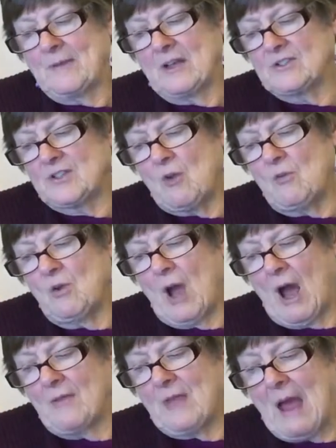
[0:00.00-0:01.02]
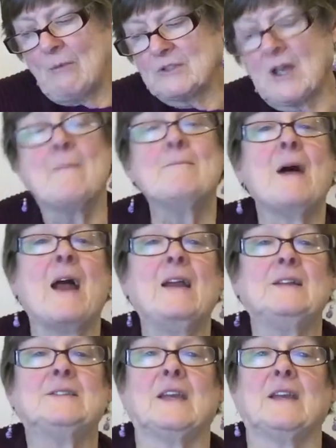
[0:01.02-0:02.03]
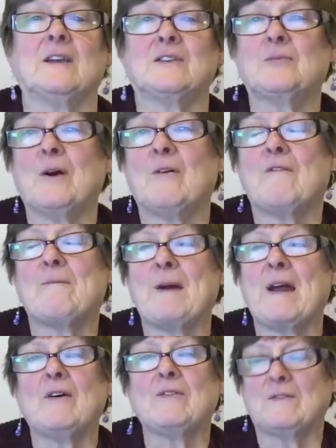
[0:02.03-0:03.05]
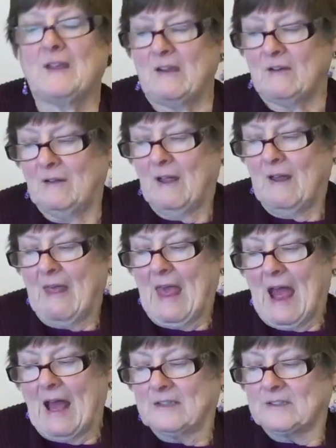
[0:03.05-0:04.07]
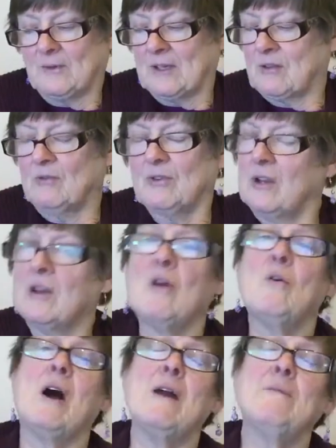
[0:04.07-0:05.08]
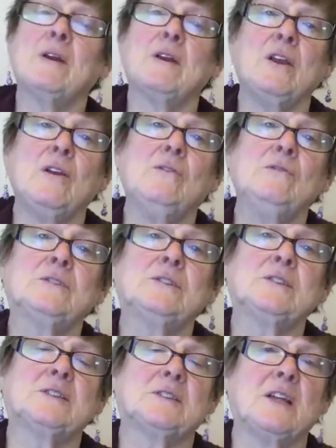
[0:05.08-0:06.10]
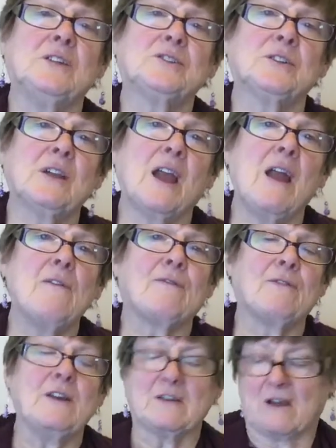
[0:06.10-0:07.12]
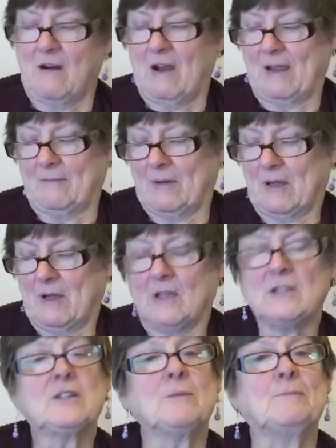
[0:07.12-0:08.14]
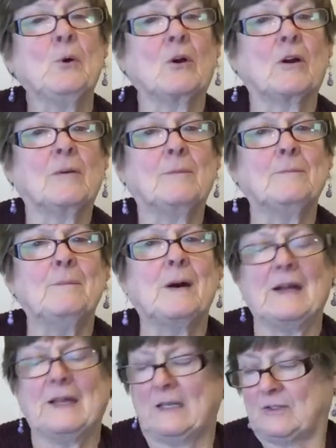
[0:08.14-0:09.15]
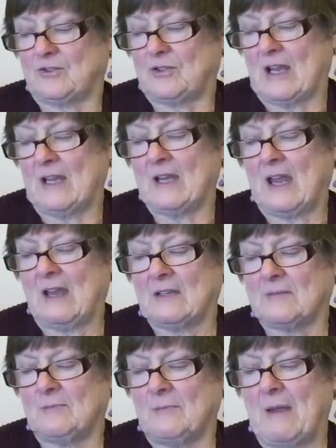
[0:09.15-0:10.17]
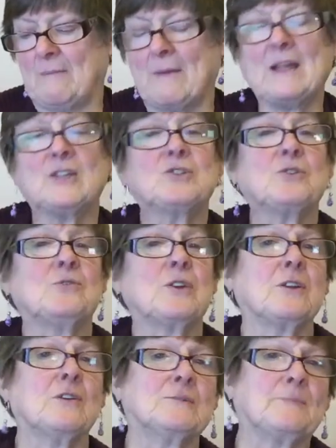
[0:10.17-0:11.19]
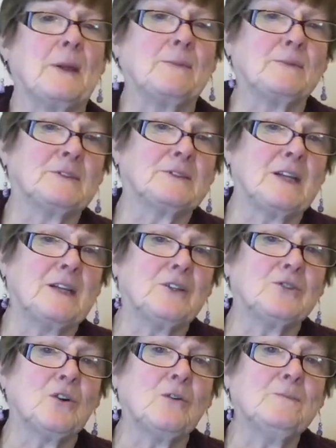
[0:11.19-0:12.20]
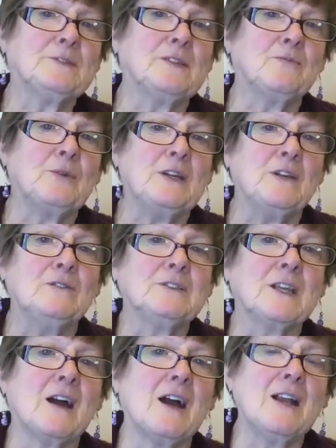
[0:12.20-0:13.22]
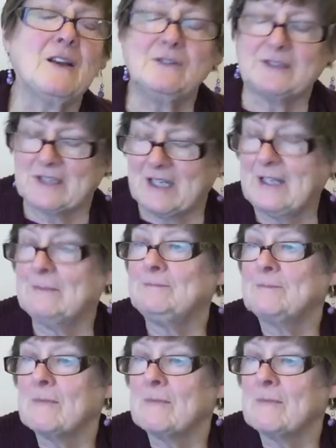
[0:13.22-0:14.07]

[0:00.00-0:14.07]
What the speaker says: So that was amazing, a £12 deal. And so I thought, you know, I'm going to use the station every time to book my train. It makes sure that those people stay in jobs if we use it. Hi Lucy.